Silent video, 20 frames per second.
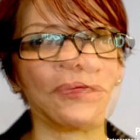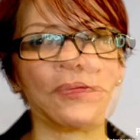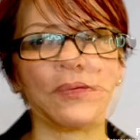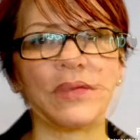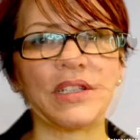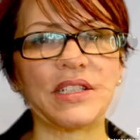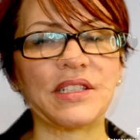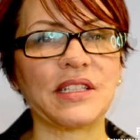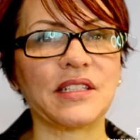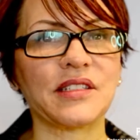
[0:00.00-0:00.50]

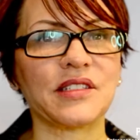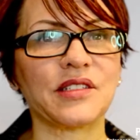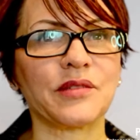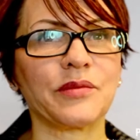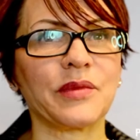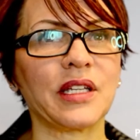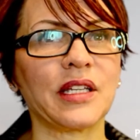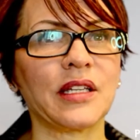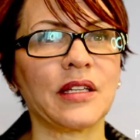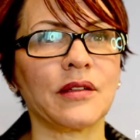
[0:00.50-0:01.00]
Business to
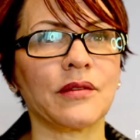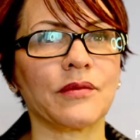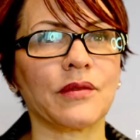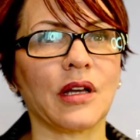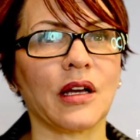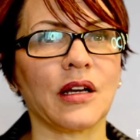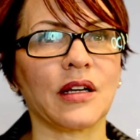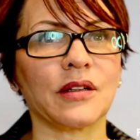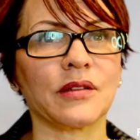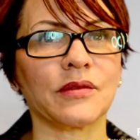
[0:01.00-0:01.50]
me,
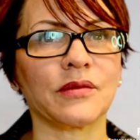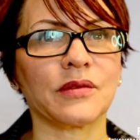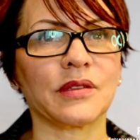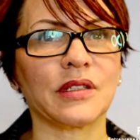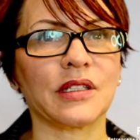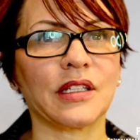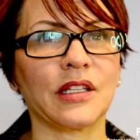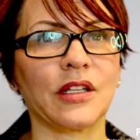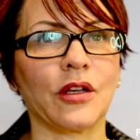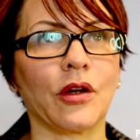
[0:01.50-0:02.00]
uh,
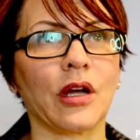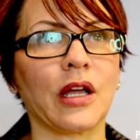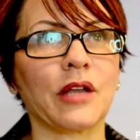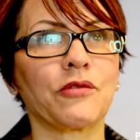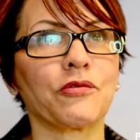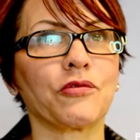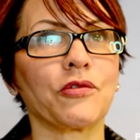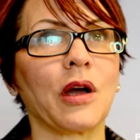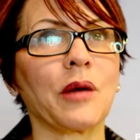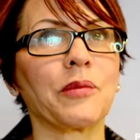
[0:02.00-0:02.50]
you know, I
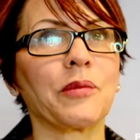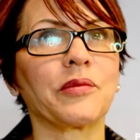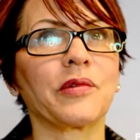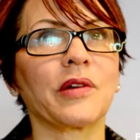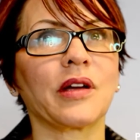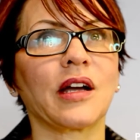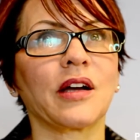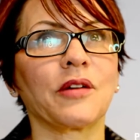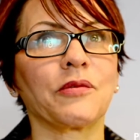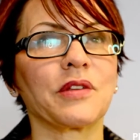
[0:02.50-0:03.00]
grew up
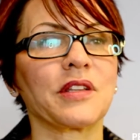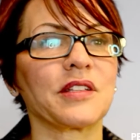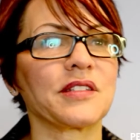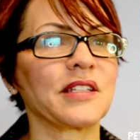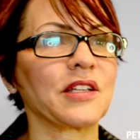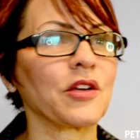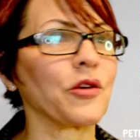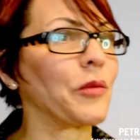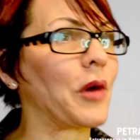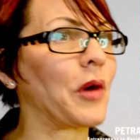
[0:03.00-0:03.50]
uh, with a
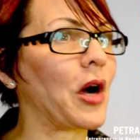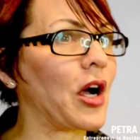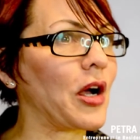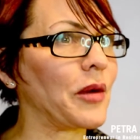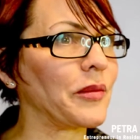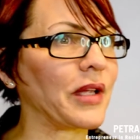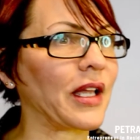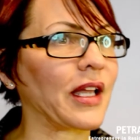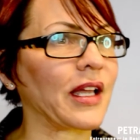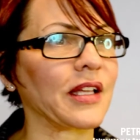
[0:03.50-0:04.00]
single
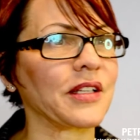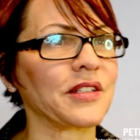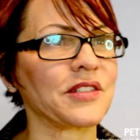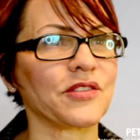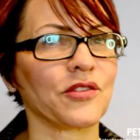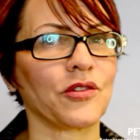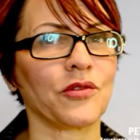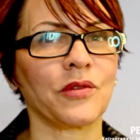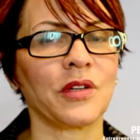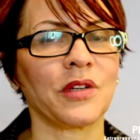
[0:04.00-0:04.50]
mom, and
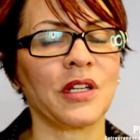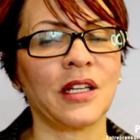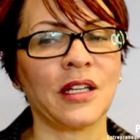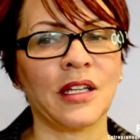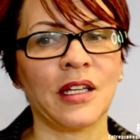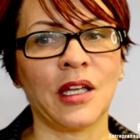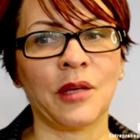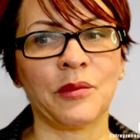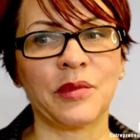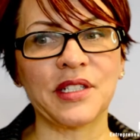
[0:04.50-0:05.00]
so
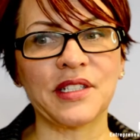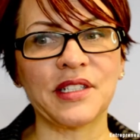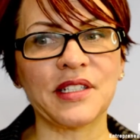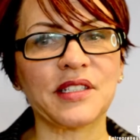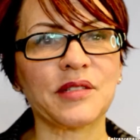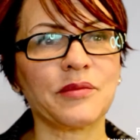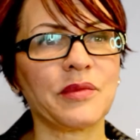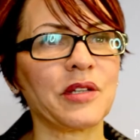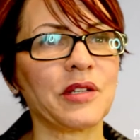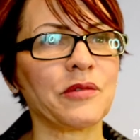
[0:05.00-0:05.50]
business
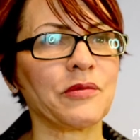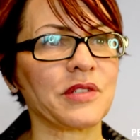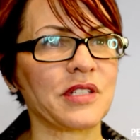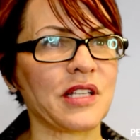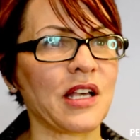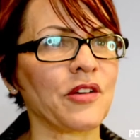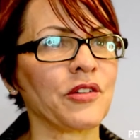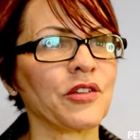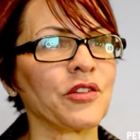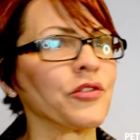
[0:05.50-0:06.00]
to me was
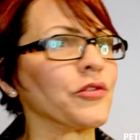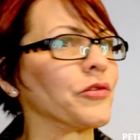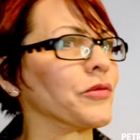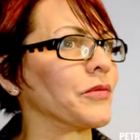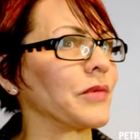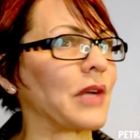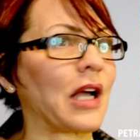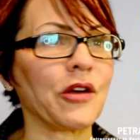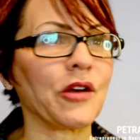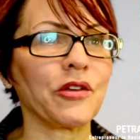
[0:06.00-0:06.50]
how you
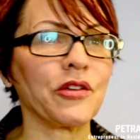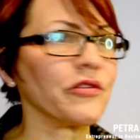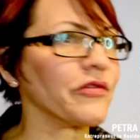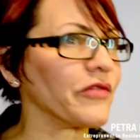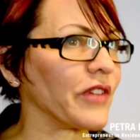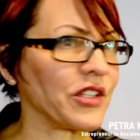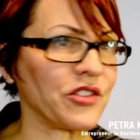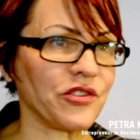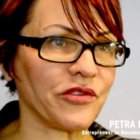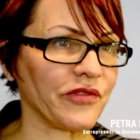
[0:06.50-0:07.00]
how you
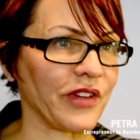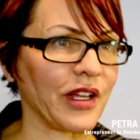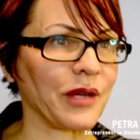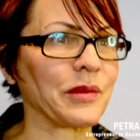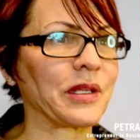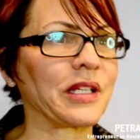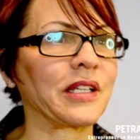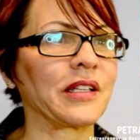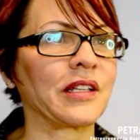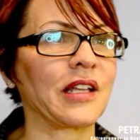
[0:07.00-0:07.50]
fed your
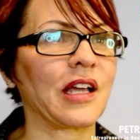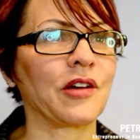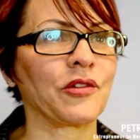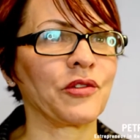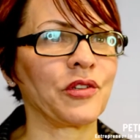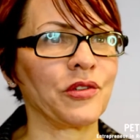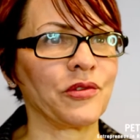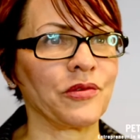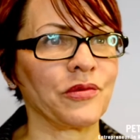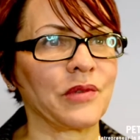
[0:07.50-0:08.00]
family and how
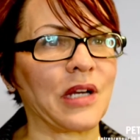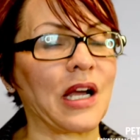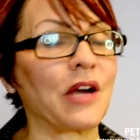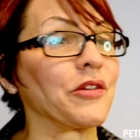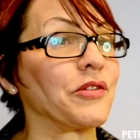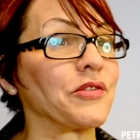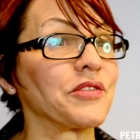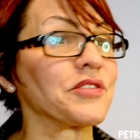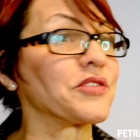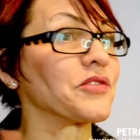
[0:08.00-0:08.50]
you how
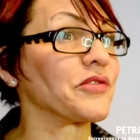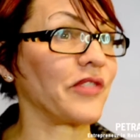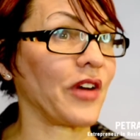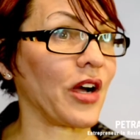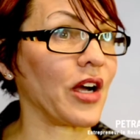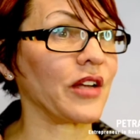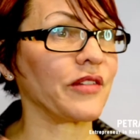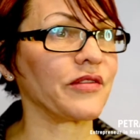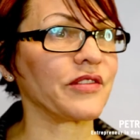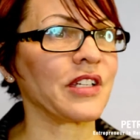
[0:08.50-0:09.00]
you
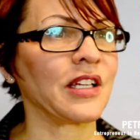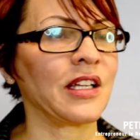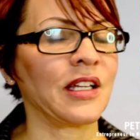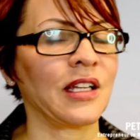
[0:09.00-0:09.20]
survived.